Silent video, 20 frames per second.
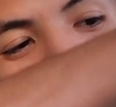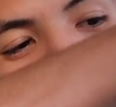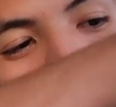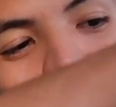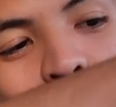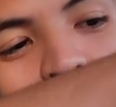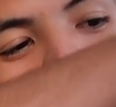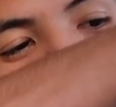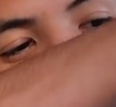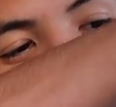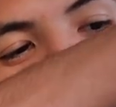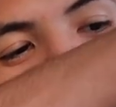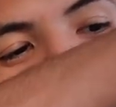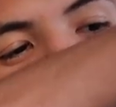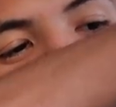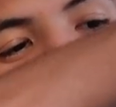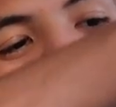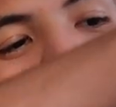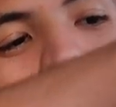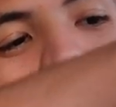And she
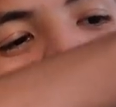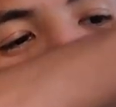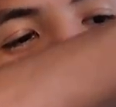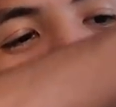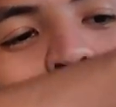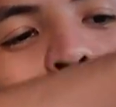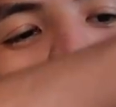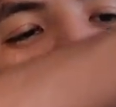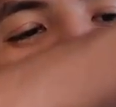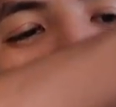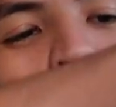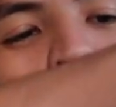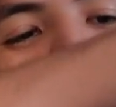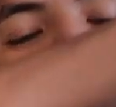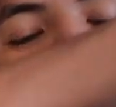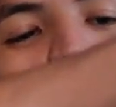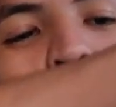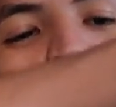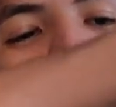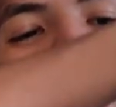was like so
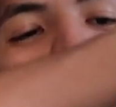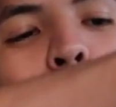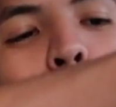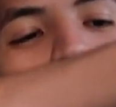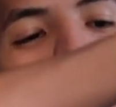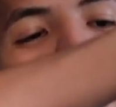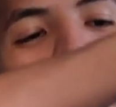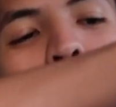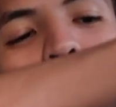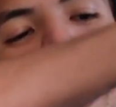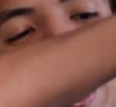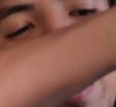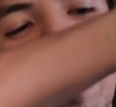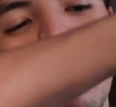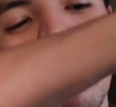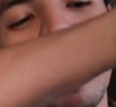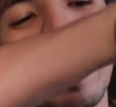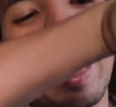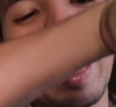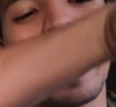intrigued about it, and I
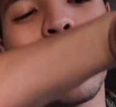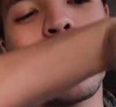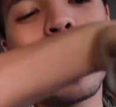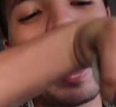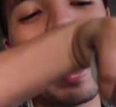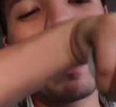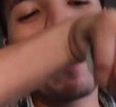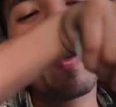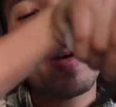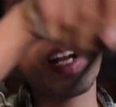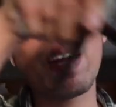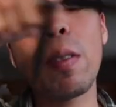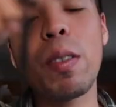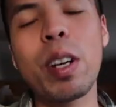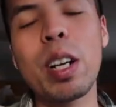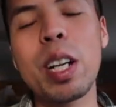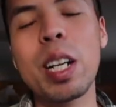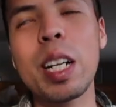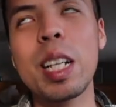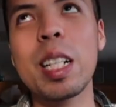was like, yeah,
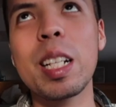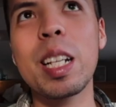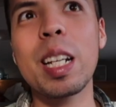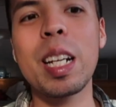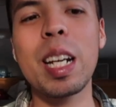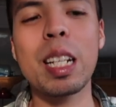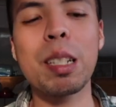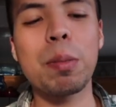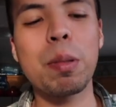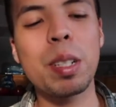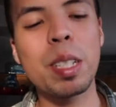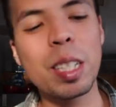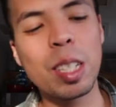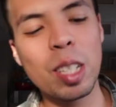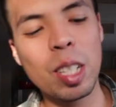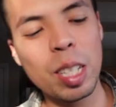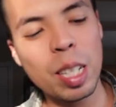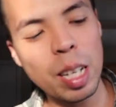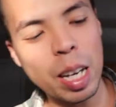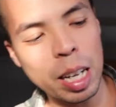whatever, an Xbox is
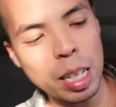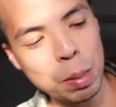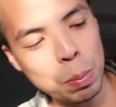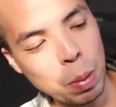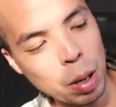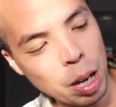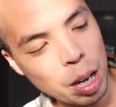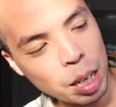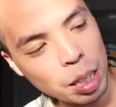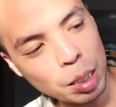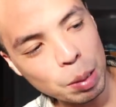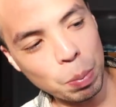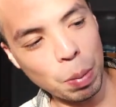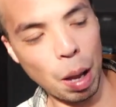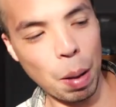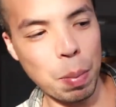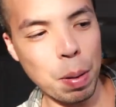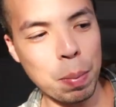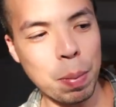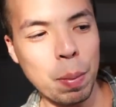just an Xbox,
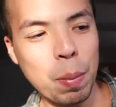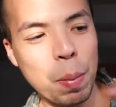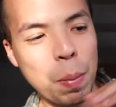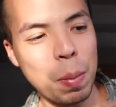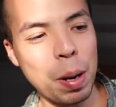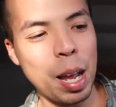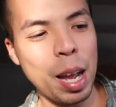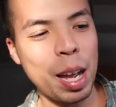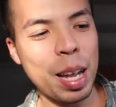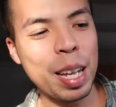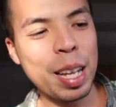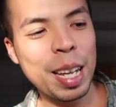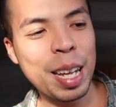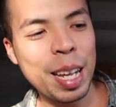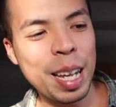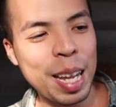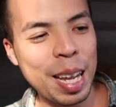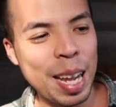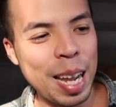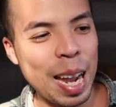blah, blah, blah, blah, blah.
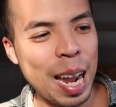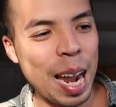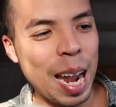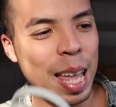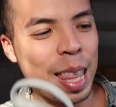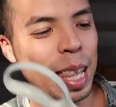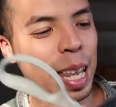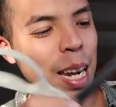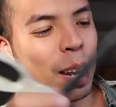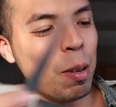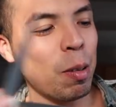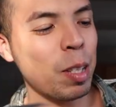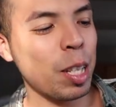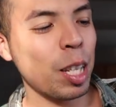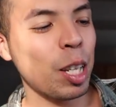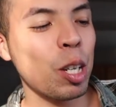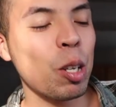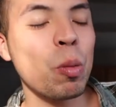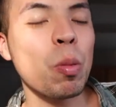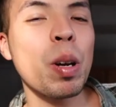And then I was
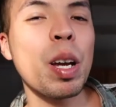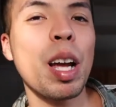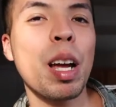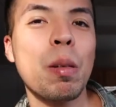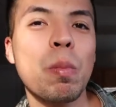like, you know what?